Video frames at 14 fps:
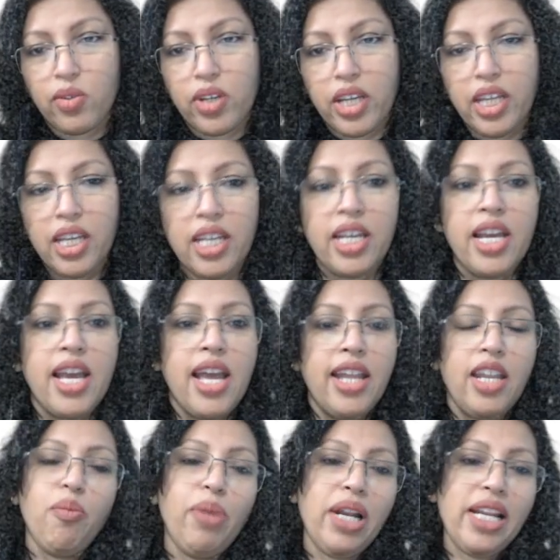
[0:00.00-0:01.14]
Okay.
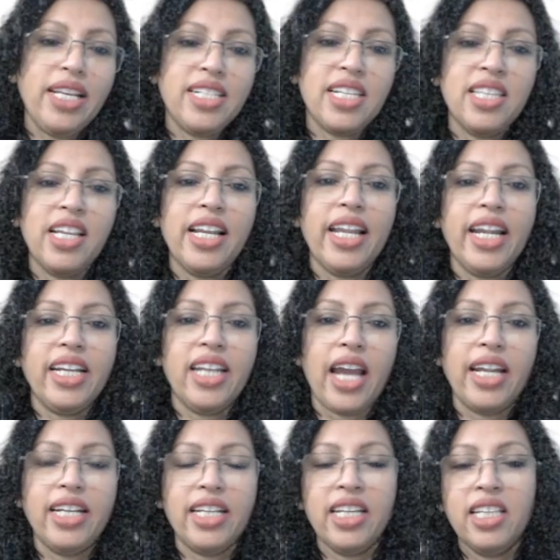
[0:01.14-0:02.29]
Now buildings in the late
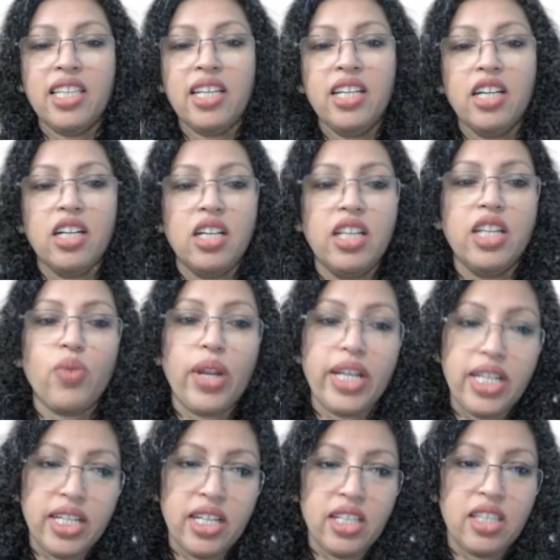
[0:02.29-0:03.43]
19th and early
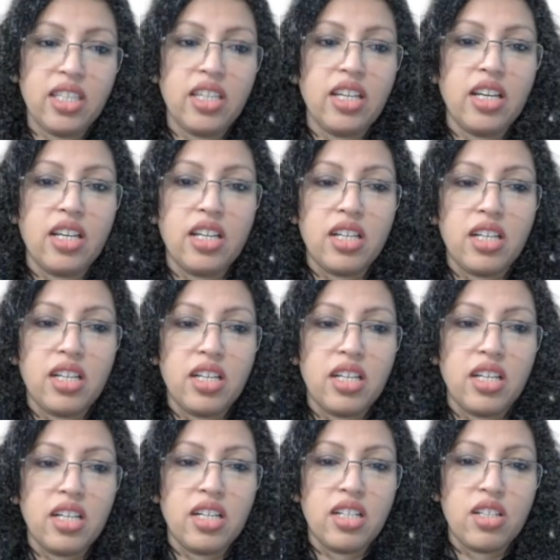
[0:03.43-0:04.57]
20th
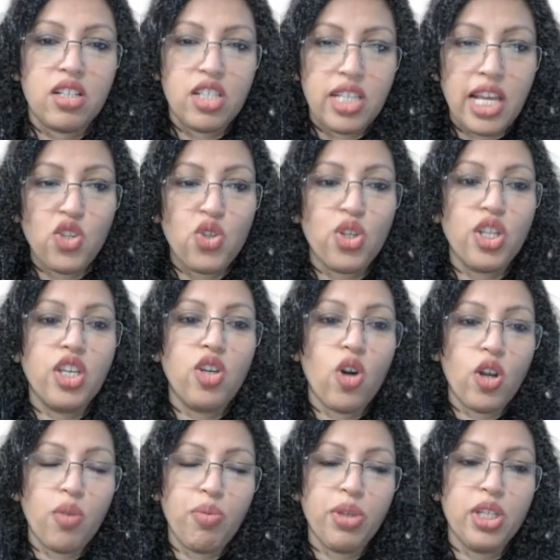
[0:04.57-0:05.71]
century
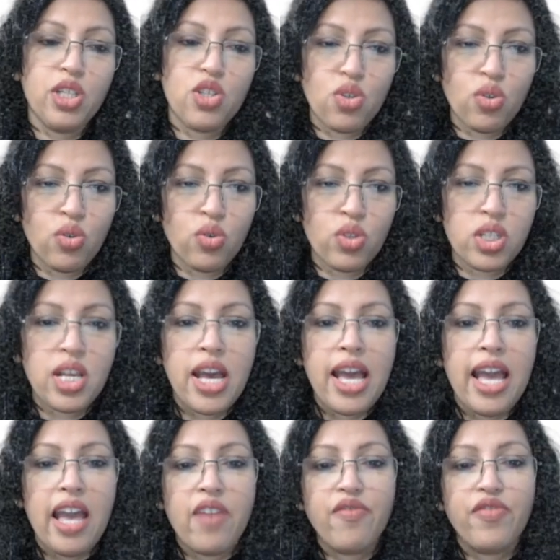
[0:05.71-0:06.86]
European zoos
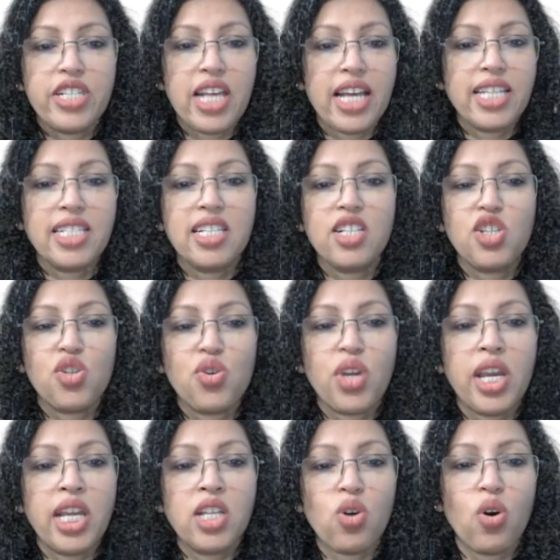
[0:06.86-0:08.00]
emphasize the
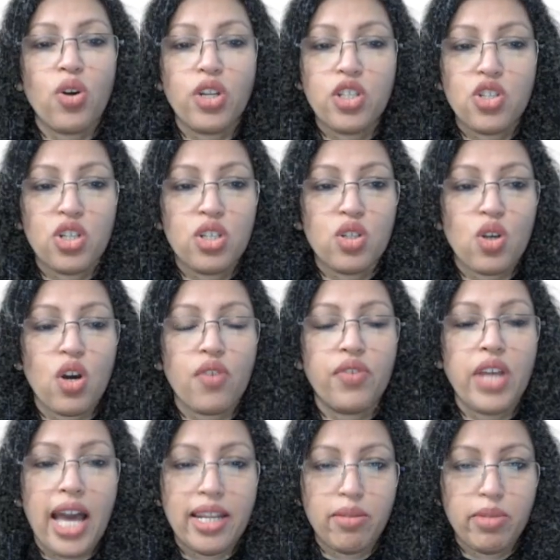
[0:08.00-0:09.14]
strange origins of
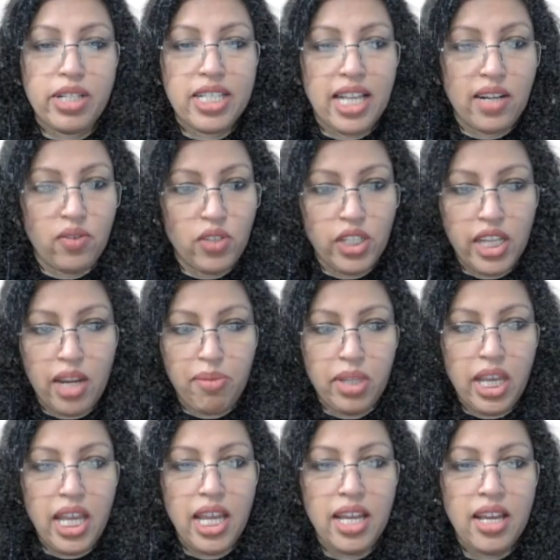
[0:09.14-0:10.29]
the animals that were kept
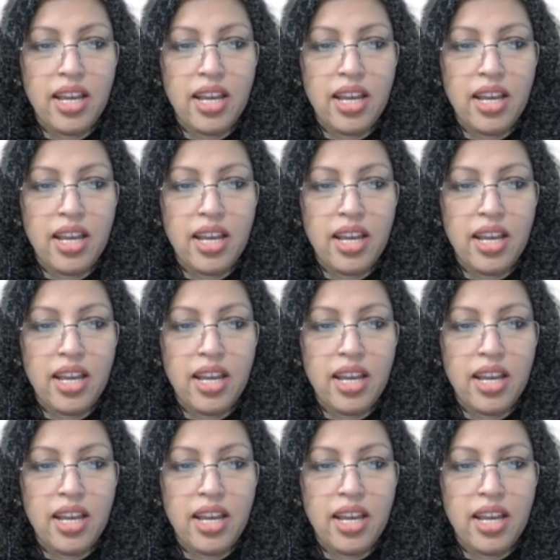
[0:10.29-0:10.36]
there.